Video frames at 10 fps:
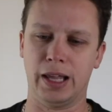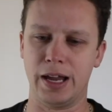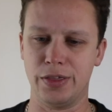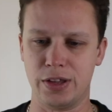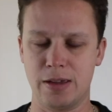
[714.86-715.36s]

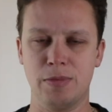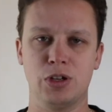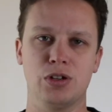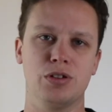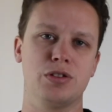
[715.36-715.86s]
layer the
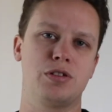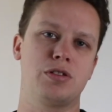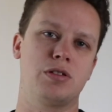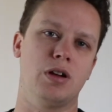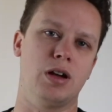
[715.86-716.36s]

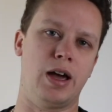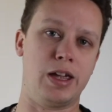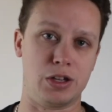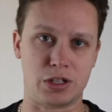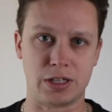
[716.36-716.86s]
images, how
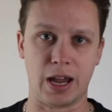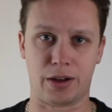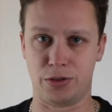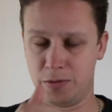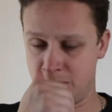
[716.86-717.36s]
you
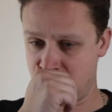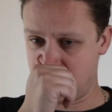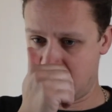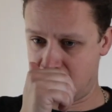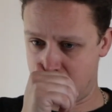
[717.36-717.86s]
stack them,
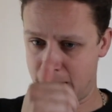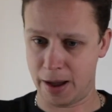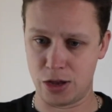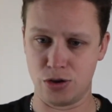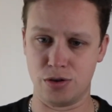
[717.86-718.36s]

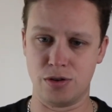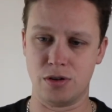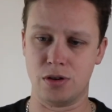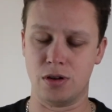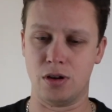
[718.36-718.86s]
and
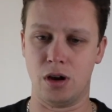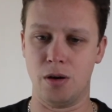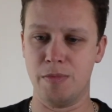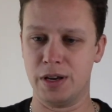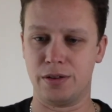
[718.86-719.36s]
you
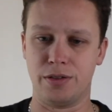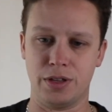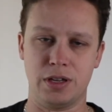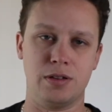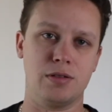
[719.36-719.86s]
omit
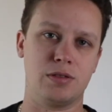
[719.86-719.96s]
the